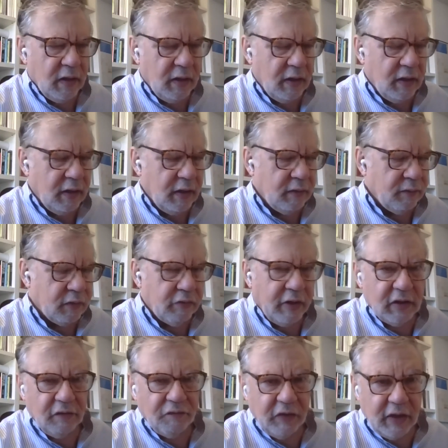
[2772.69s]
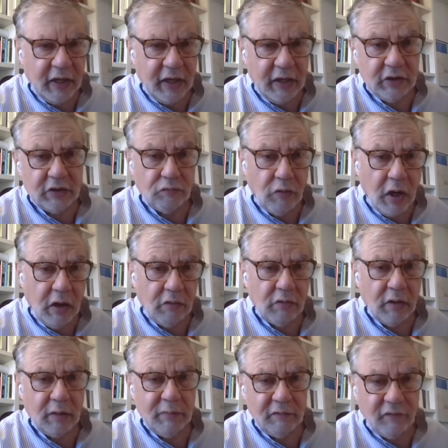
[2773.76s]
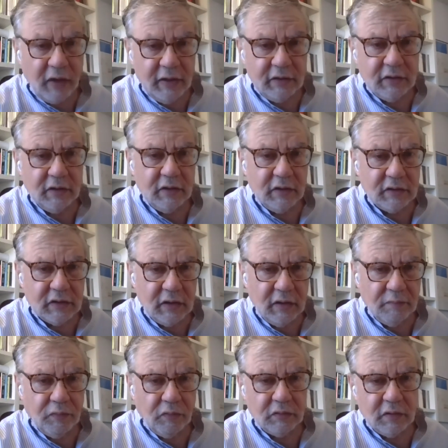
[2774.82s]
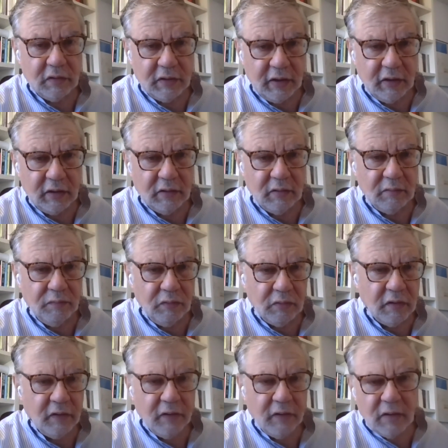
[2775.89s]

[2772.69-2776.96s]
uh, gratification wow, I'm invited, it's an important edited book